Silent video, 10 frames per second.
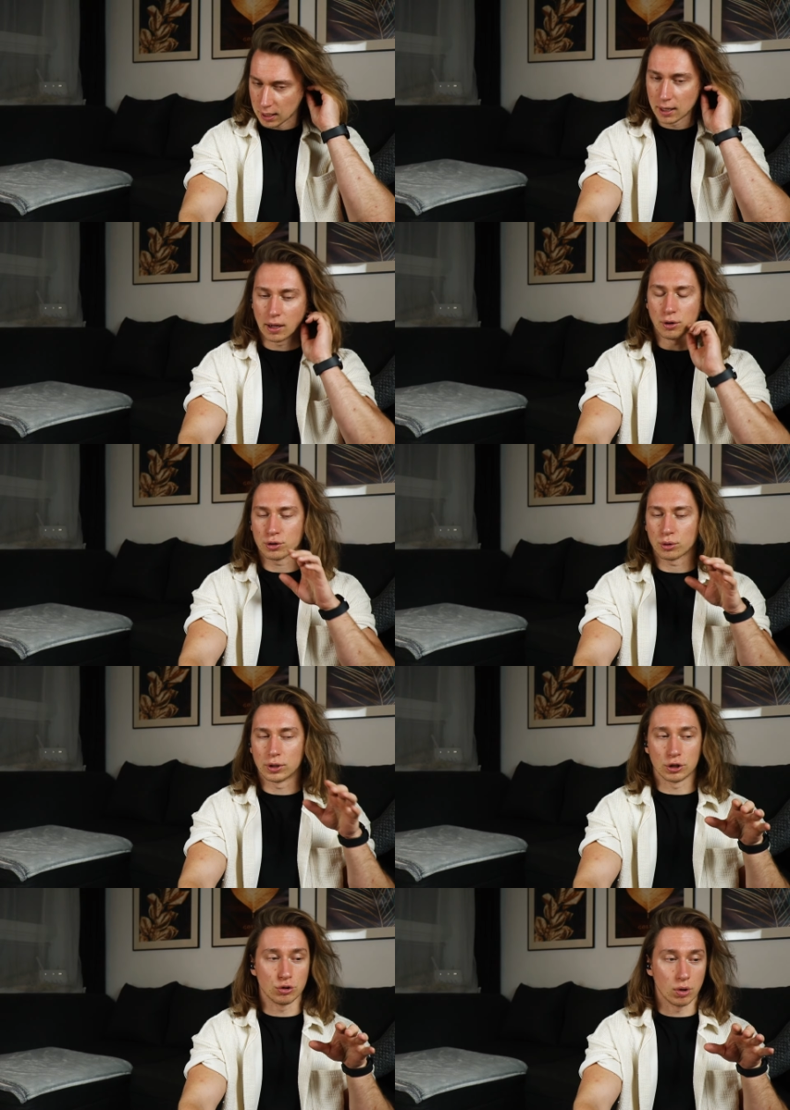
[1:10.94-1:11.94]
And also
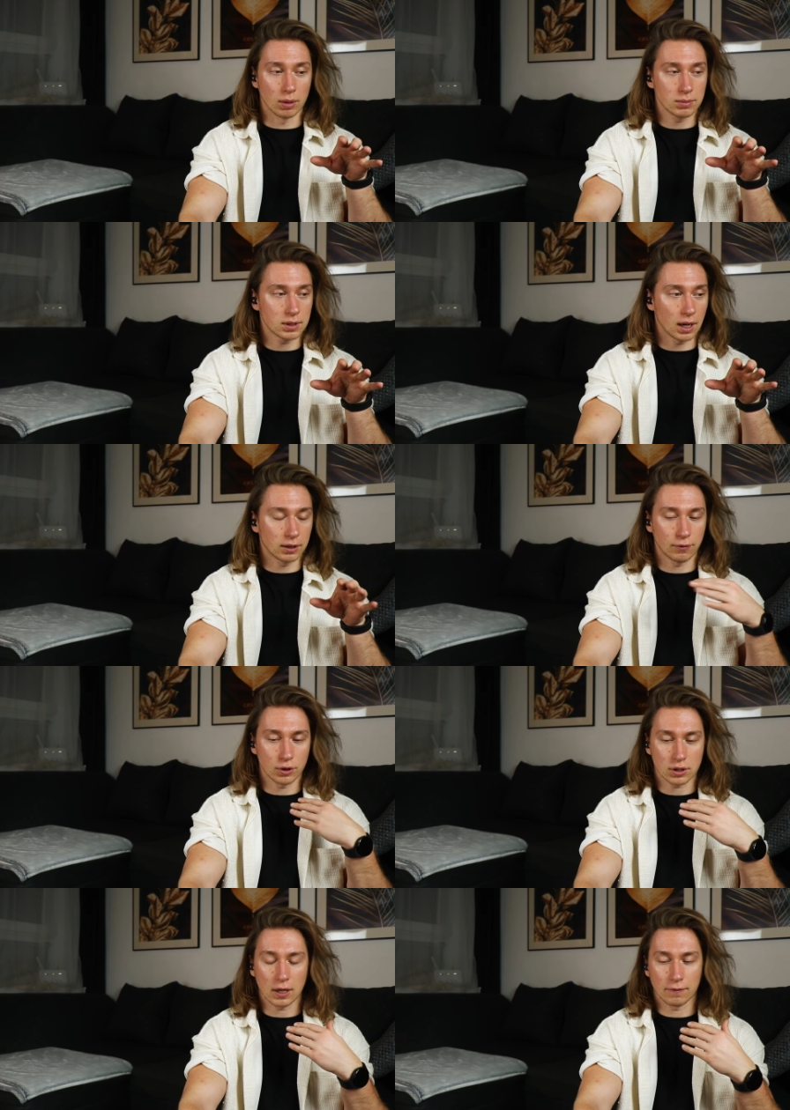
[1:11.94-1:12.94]
these drums, at
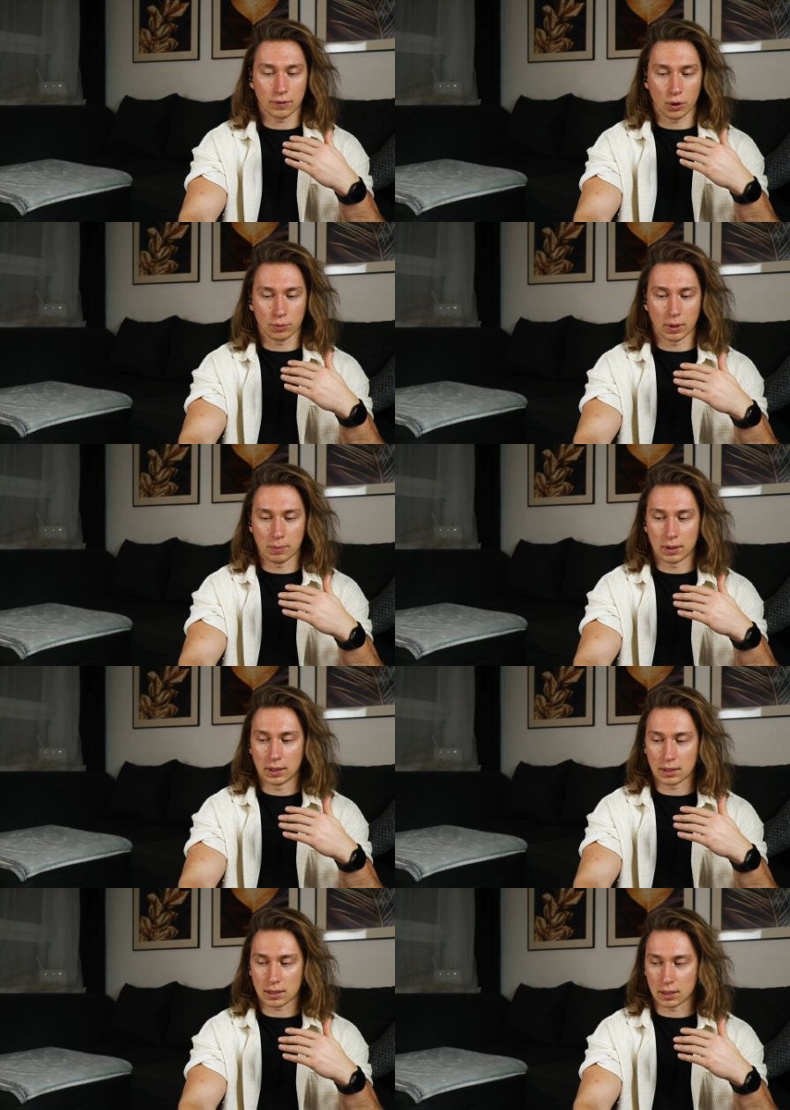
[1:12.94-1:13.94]
first I thought maybe
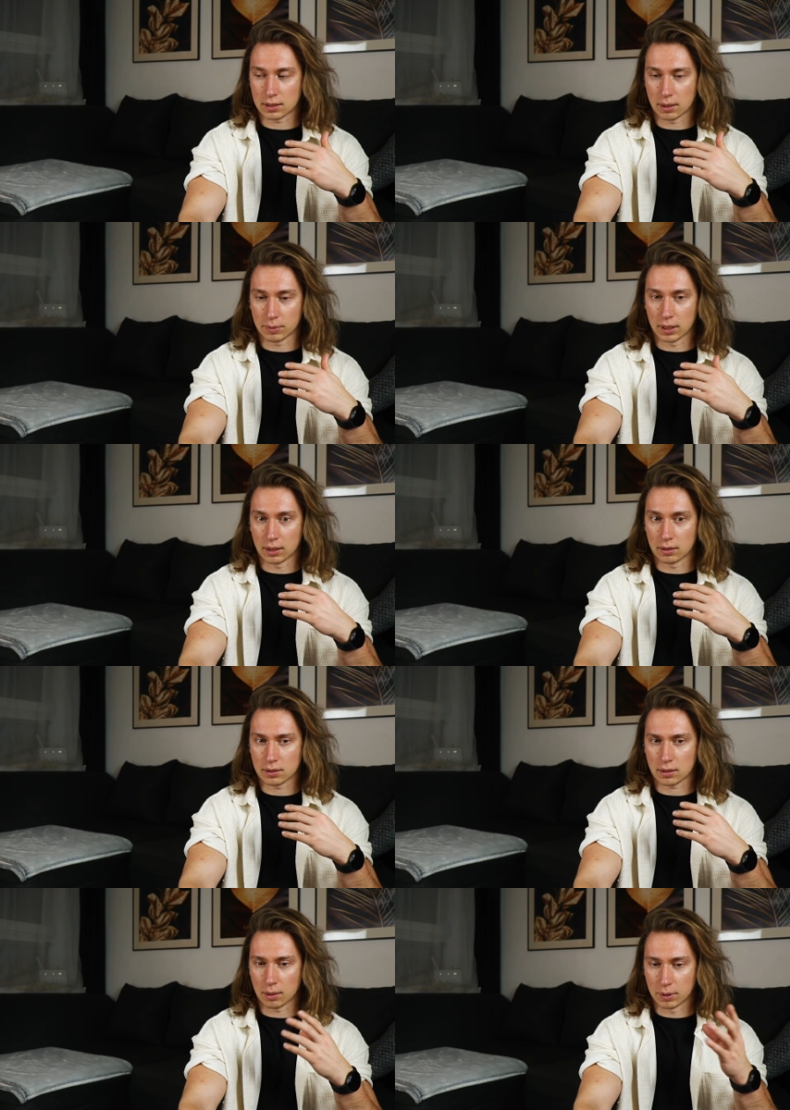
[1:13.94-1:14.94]
that's like something
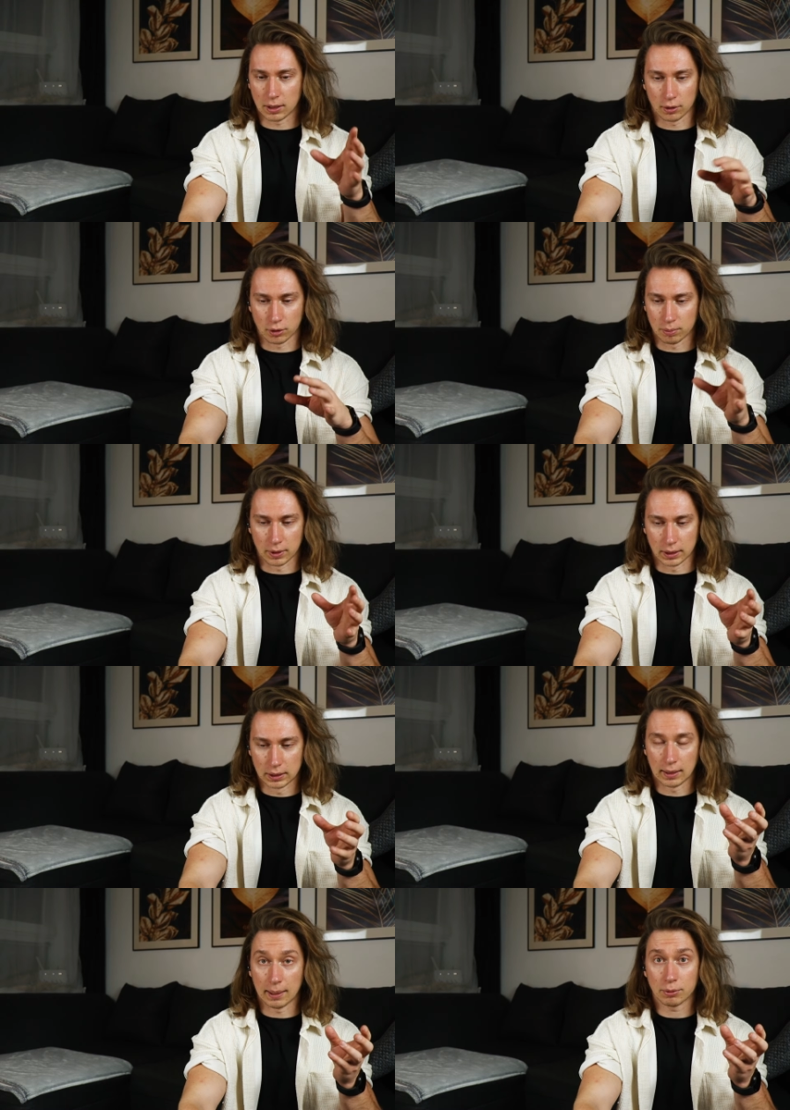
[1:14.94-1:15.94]
else coming out of my
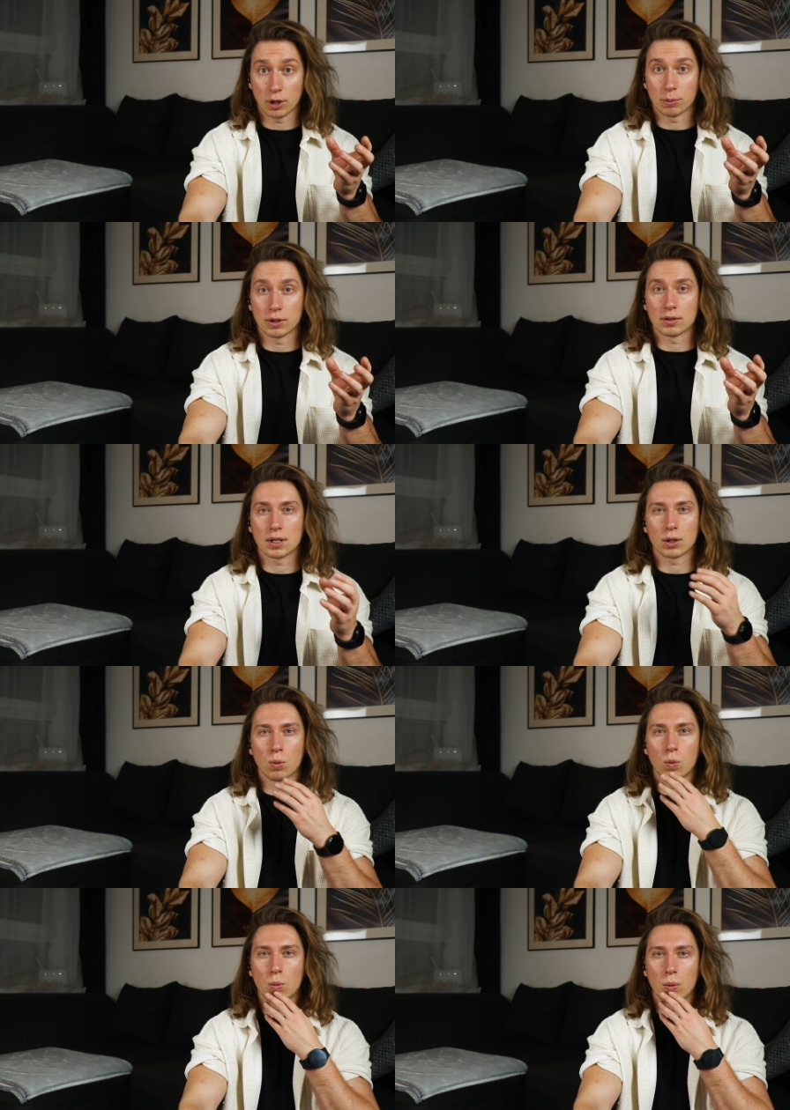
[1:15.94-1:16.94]
laptop, and I was like,
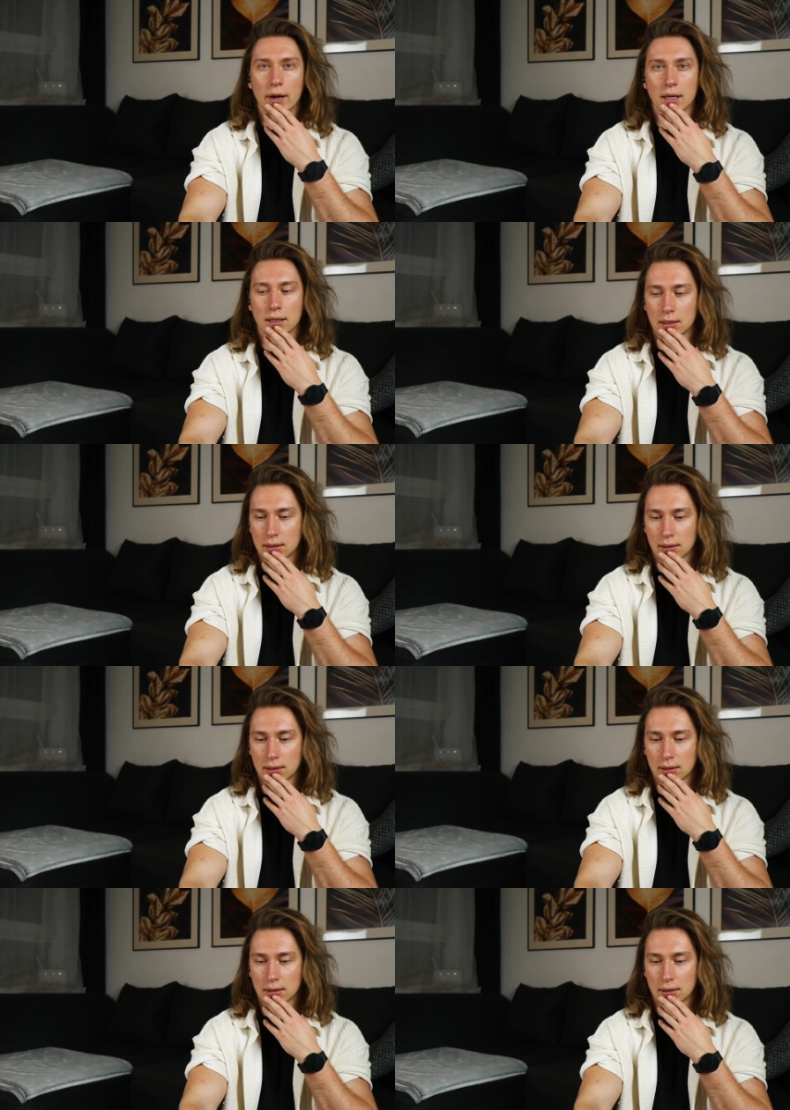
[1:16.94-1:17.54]
wait,